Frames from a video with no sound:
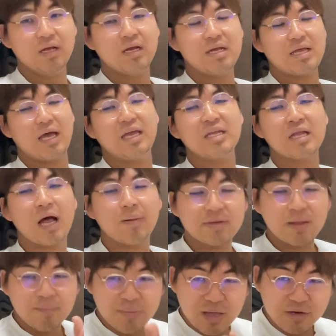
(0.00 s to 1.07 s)
Yeah, it have
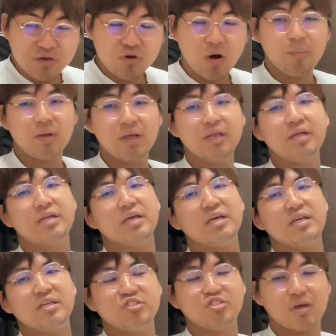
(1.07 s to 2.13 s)
the main
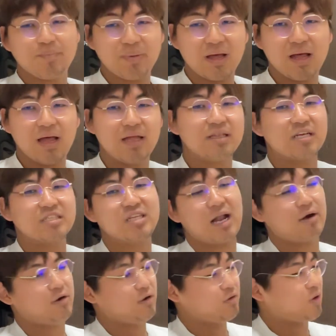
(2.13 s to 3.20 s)
community in Japan, the
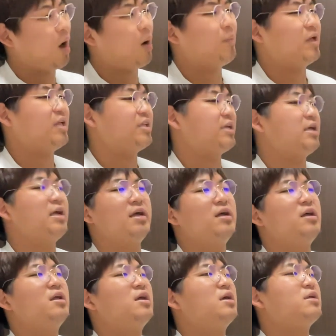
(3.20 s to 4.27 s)
soccer community,
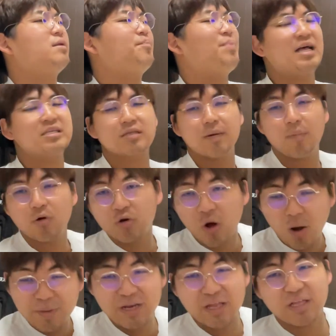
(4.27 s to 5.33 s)
the basketball
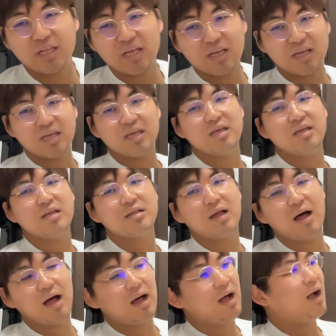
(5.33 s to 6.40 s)
community,
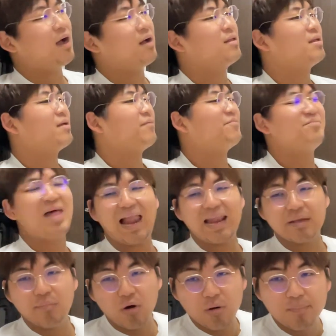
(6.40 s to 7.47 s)
the
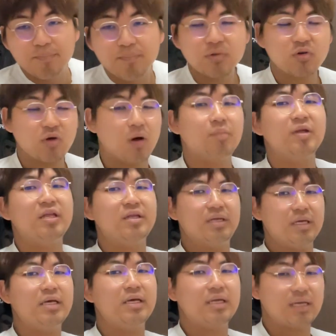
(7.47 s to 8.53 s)
volleyball
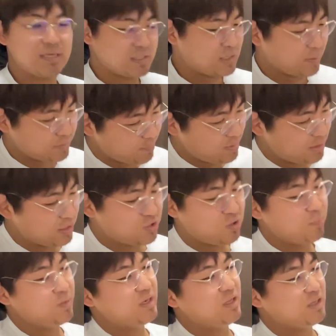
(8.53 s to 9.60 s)
community. Yeah, it have the many
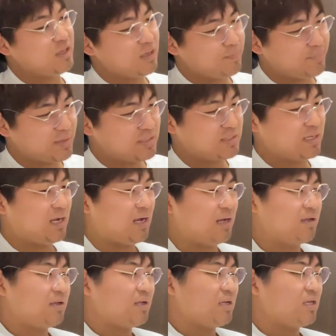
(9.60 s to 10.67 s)
community, but the
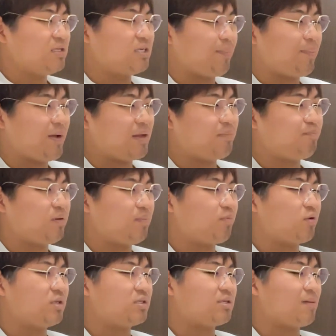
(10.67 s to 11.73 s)
Japan
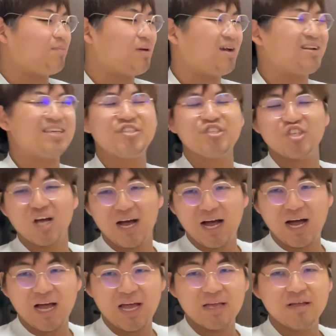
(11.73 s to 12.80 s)
people is very
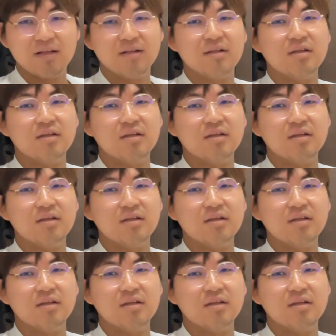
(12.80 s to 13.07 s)
shy.